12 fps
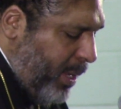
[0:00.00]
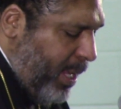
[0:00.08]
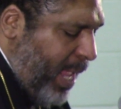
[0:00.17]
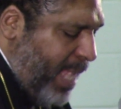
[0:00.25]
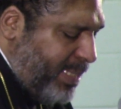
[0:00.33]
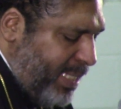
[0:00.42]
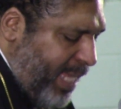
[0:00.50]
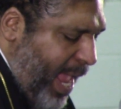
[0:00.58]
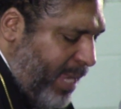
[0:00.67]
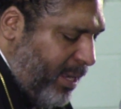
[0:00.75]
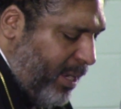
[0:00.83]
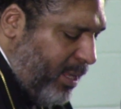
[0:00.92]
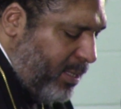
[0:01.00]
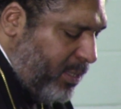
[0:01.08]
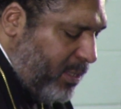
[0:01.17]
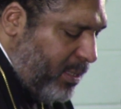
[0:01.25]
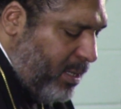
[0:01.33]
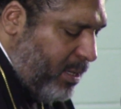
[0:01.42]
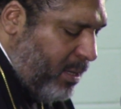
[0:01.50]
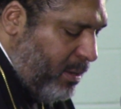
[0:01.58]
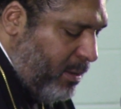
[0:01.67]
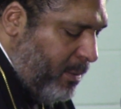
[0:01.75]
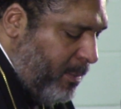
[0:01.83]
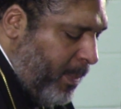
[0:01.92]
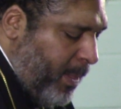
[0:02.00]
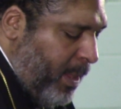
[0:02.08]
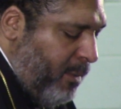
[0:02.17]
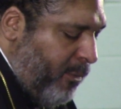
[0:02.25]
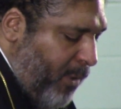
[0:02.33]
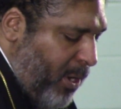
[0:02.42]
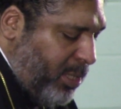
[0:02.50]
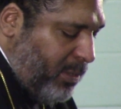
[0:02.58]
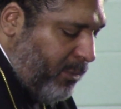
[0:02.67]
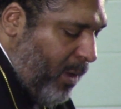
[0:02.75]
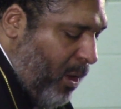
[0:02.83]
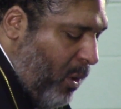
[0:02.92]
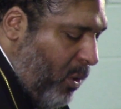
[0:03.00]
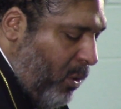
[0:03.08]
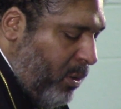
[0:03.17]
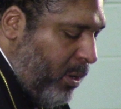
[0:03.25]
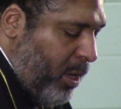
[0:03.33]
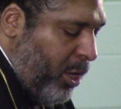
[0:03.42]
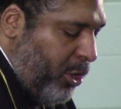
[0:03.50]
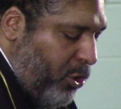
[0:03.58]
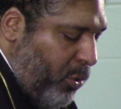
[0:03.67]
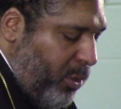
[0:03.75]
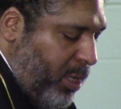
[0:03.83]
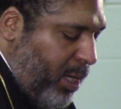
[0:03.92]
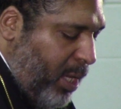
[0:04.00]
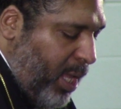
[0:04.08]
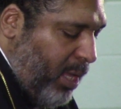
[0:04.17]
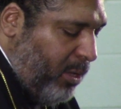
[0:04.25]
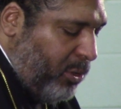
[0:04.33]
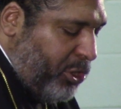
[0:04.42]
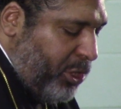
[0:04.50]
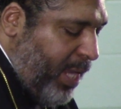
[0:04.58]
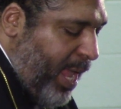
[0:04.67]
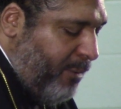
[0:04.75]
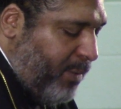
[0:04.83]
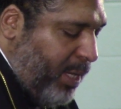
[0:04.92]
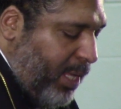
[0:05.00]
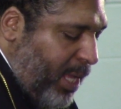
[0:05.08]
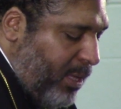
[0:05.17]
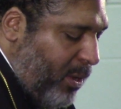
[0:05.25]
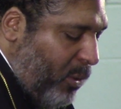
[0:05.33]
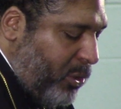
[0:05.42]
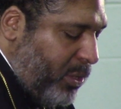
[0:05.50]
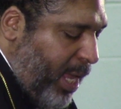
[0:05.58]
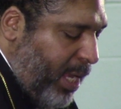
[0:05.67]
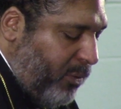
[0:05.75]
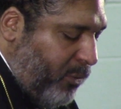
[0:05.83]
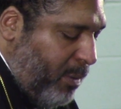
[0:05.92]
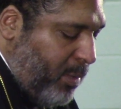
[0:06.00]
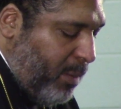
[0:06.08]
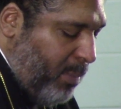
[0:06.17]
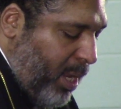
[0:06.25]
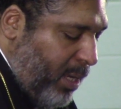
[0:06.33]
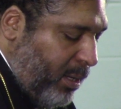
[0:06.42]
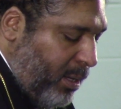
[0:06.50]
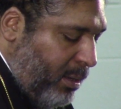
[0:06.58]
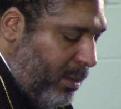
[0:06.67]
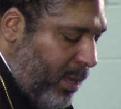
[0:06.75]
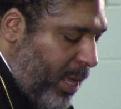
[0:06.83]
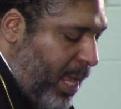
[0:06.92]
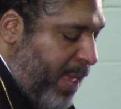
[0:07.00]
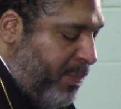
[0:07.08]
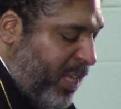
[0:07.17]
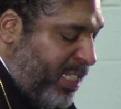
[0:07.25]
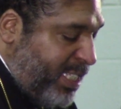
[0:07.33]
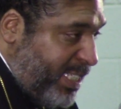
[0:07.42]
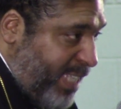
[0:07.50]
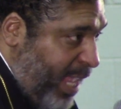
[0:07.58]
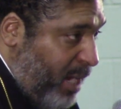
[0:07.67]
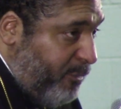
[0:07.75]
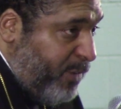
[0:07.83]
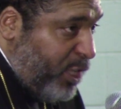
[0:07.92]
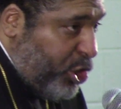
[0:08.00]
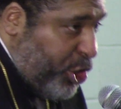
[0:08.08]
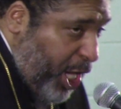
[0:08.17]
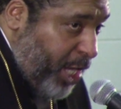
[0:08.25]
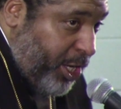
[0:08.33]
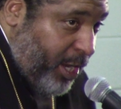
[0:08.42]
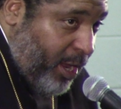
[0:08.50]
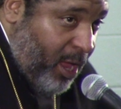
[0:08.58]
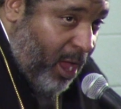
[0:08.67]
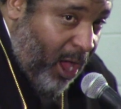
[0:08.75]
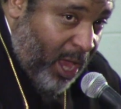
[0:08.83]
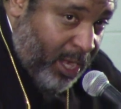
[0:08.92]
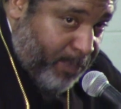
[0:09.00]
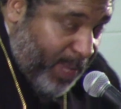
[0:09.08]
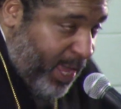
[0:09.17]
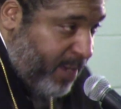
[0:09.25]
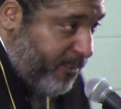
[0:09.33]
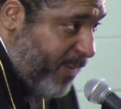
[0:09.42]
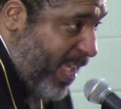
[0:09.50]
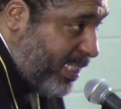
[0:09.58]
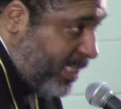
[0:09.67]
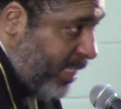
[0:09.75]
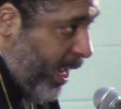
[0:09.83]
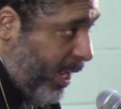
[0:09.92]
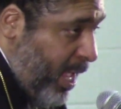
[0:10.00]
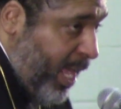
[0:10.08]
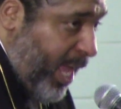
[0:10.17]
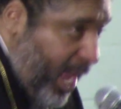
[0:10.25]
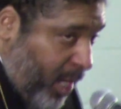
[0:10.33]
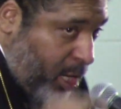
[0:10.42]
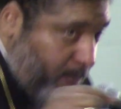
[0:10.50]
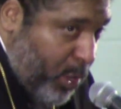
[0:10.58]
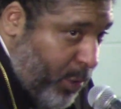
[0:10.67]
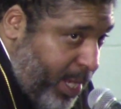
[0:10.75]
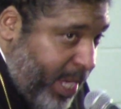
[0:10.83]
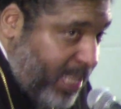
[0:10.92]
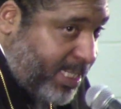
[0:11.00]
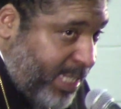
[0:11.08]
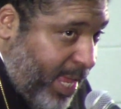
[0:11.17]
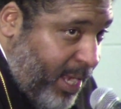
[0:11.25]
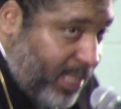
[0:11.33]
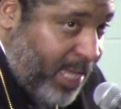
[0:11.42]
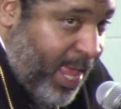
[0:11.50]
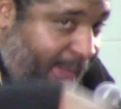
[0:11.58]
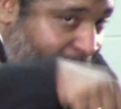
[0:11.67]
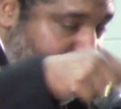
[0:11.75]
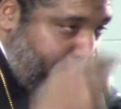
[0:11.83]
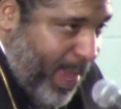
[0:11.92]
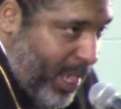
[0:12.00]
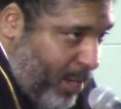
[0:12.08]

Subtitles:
That's scandalous. First of all, Union Hill shouldn't have to get those things from Dominion. The state of Virginia ought to be investing in community centers and better